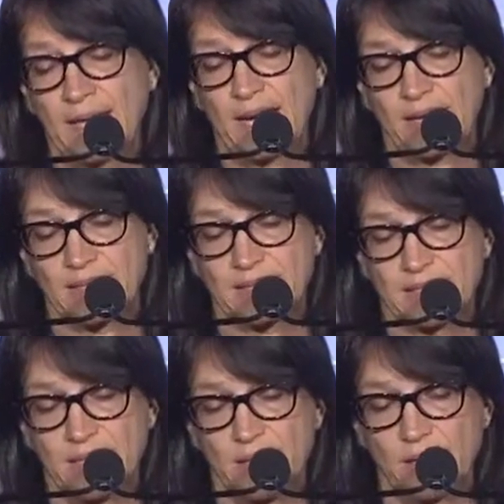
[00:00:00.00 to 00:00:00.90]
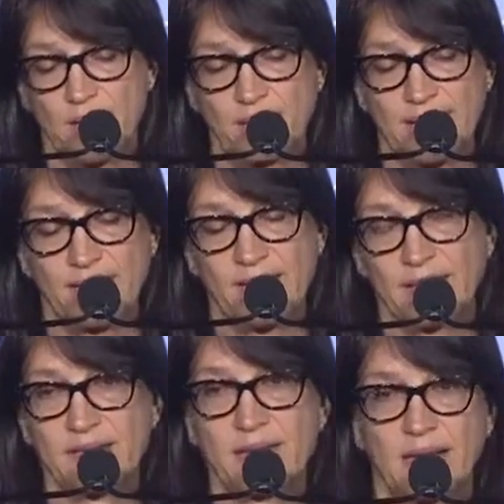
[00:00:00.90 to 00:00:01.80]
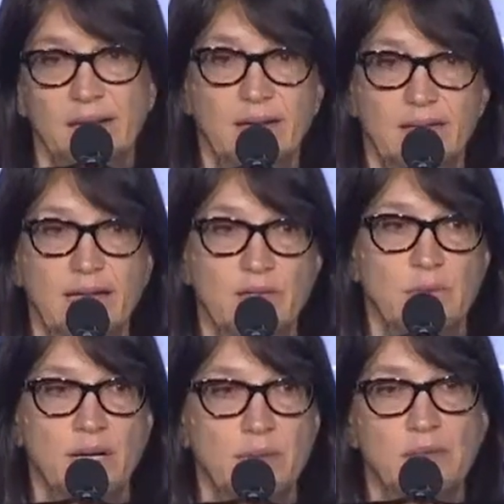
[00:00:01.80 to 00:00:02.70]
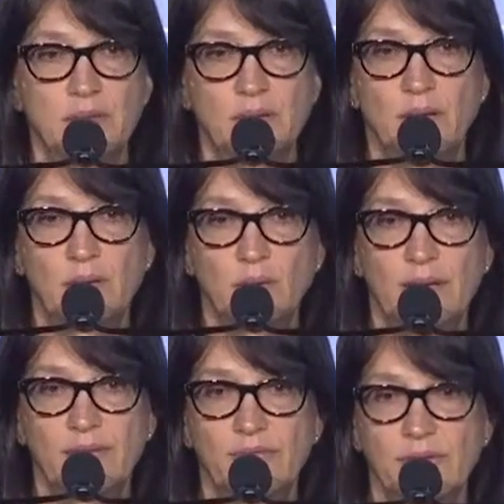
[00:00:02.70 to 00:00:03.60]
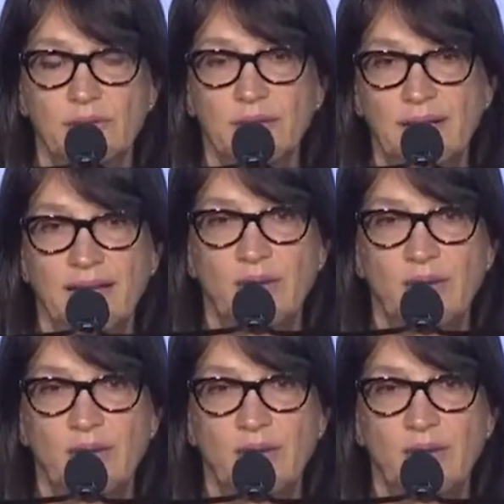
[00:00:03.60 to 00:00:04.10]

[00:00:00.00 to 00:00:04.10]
Uh, since I know how bad that is, I, that's what I would do. I would wait for Aunt